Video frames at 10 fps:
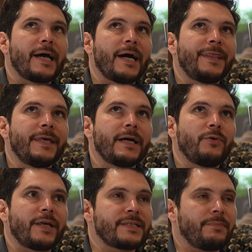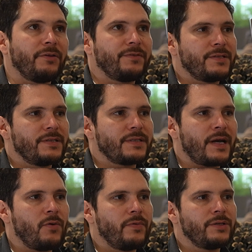I think a good example of this is
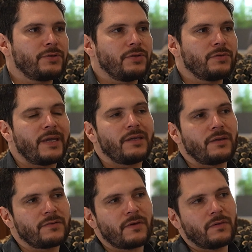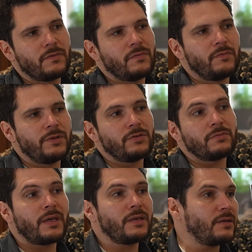how we introduce making. So we
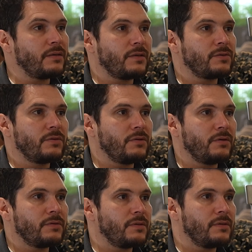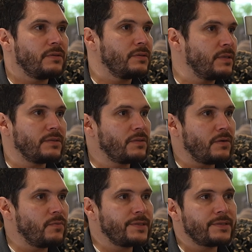use making in the studio since,
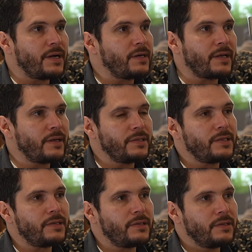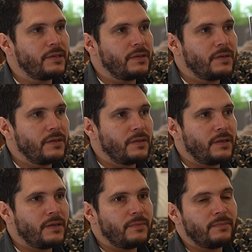we start an idea,
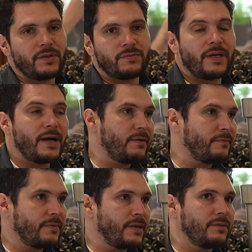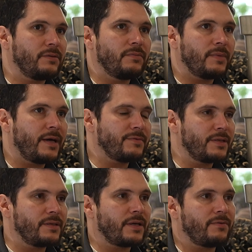because we have, you may have
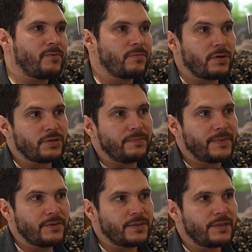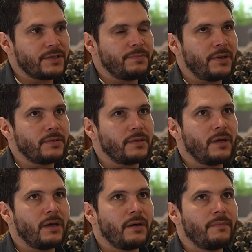seen kind of our workshop downstairs,
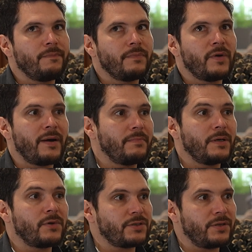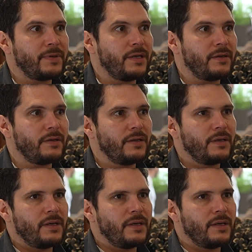but we have a big workshop here.